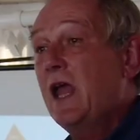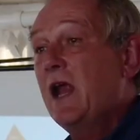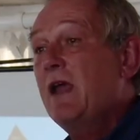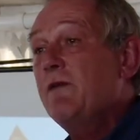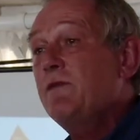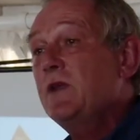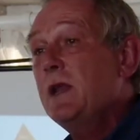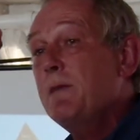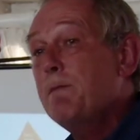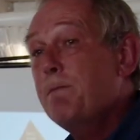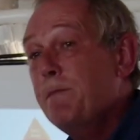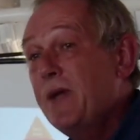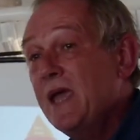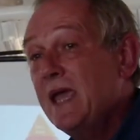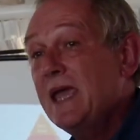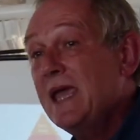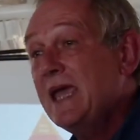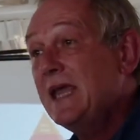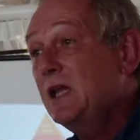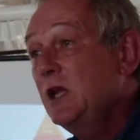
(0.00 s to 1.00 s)
They have an
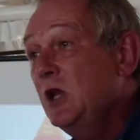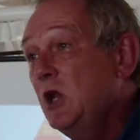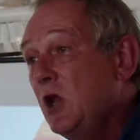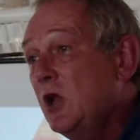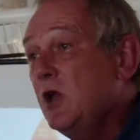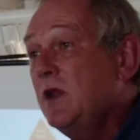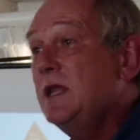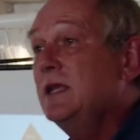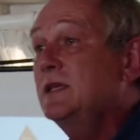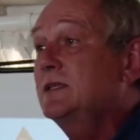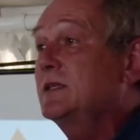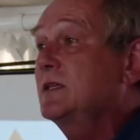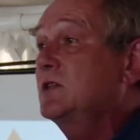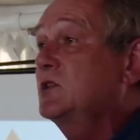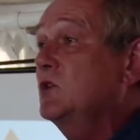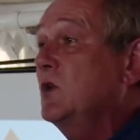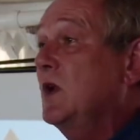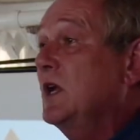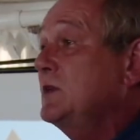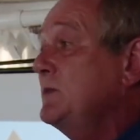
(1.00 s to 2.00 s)
impaired learning
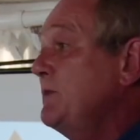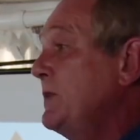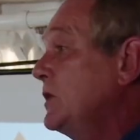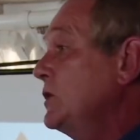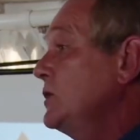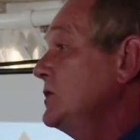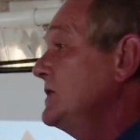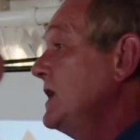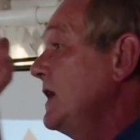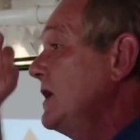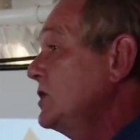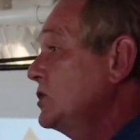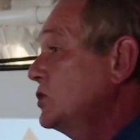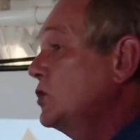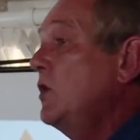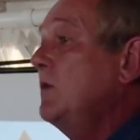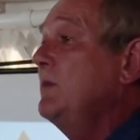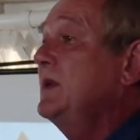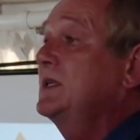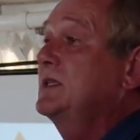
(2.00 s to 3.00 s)
situation because they are
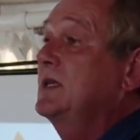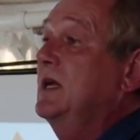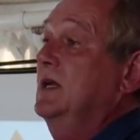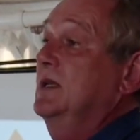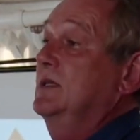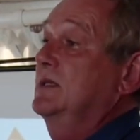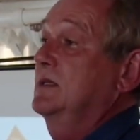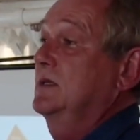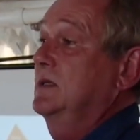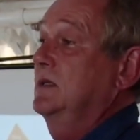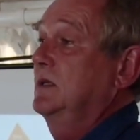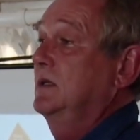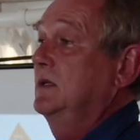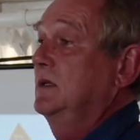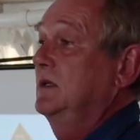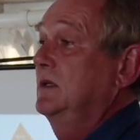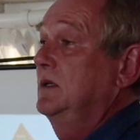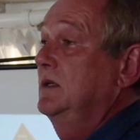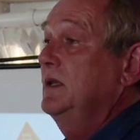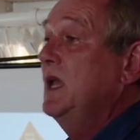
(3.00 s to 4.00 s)
traumatized.
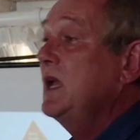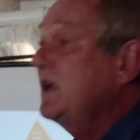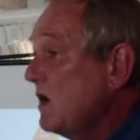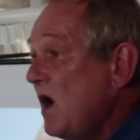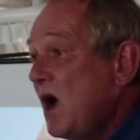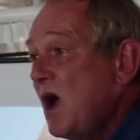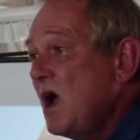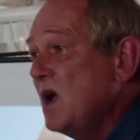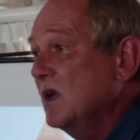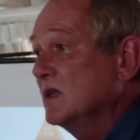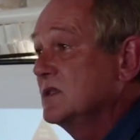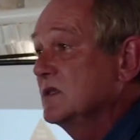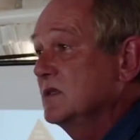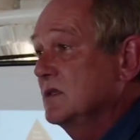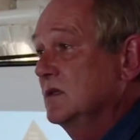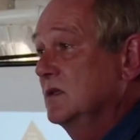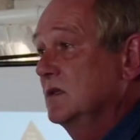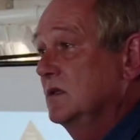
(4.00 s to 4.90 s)
They can't.